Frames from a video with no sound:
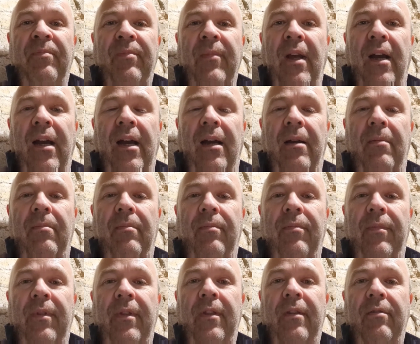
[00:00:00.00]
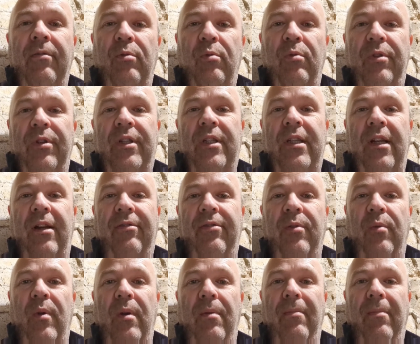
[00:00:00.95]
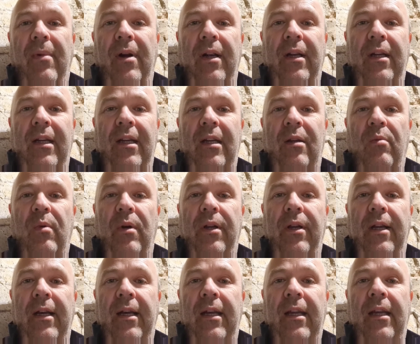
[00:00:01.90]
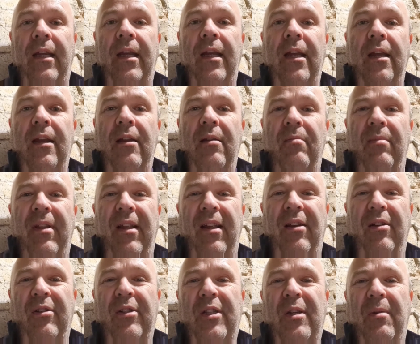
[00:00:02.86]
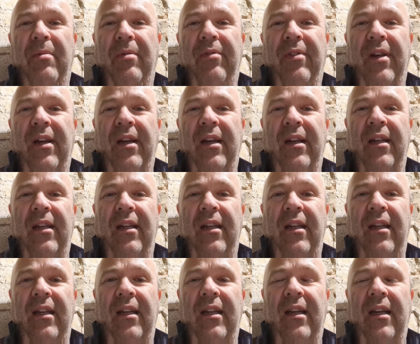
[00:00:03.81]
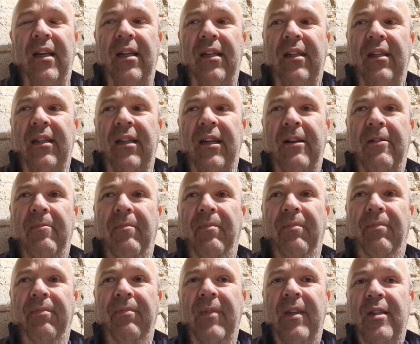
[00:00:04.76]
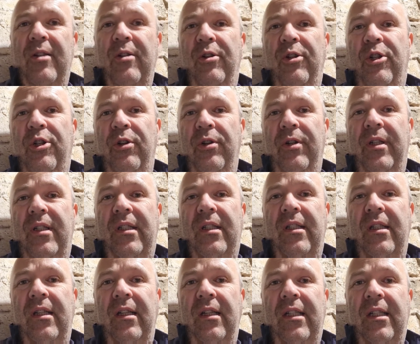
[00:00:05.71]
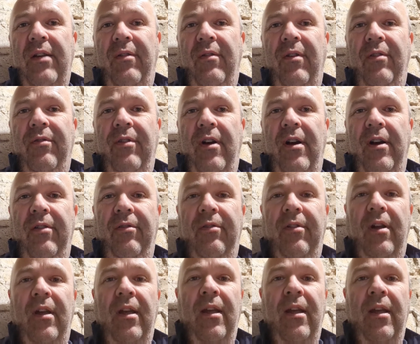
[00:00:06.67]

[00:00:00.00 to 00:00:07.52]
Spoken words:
for all the stuff that we might need one day. But then on top of that, it's got joists that are 75